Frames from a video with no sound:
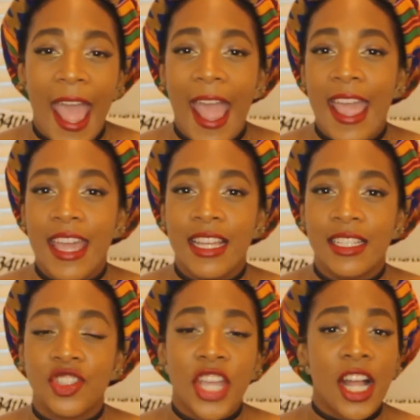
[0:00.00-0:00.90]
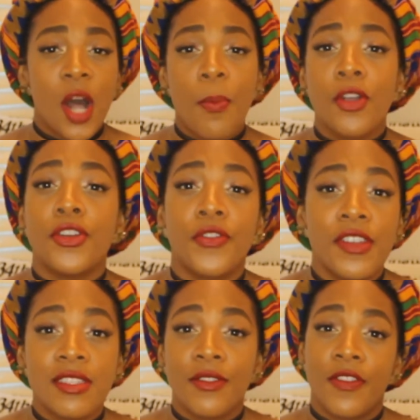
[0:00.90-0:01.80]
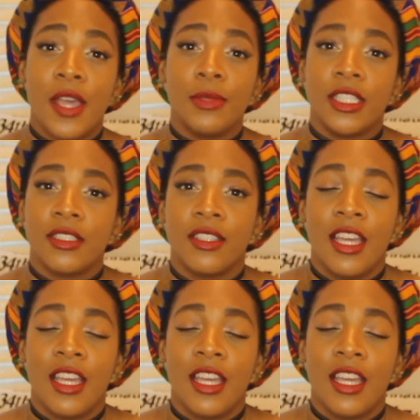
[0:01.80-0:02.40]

And check up on your friends and family.